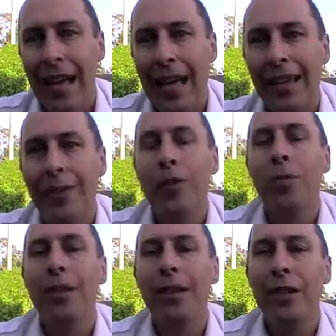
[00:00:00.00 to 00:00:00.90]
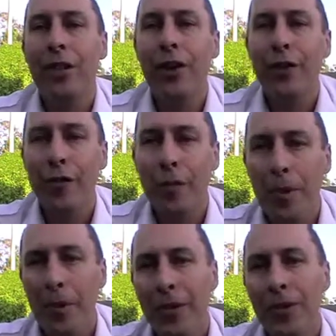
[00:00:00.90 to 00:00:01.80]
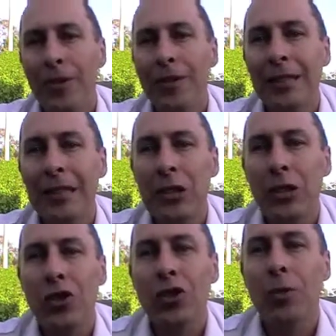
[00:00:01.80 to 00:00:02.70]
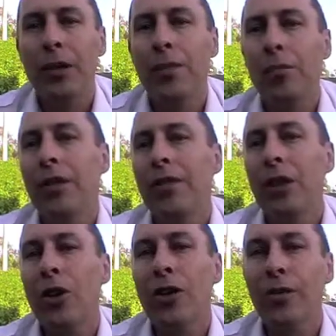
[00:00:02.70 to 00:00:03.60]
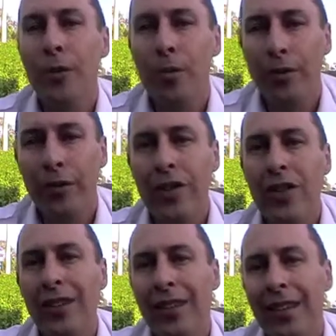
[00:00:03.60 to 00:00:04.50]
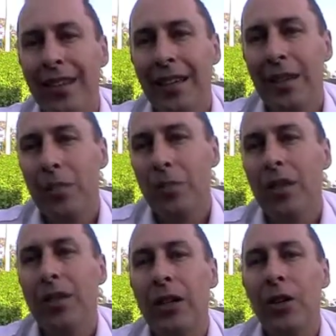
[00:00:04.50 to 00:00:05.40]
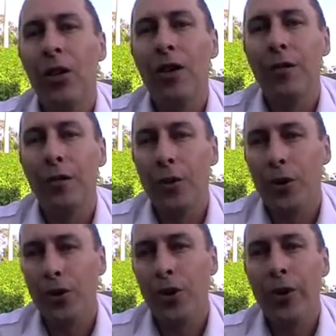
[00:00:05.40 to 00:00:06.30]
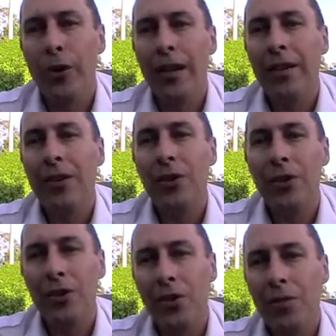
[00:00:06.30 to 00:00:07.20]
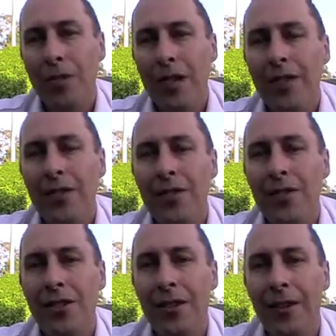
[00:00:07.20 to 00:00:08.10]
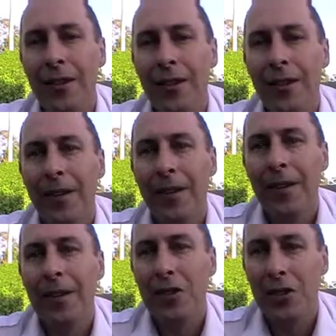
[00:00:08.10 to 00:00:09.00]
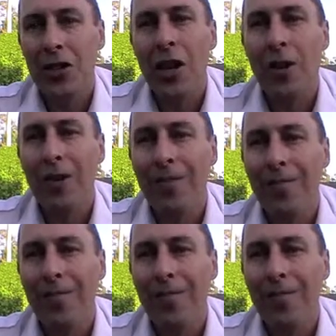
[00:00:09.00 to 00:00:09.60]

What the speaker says: And if you're believing God for a miracle, you'll be believing God for a provision, believing God for a turnaround in your circumstances, just know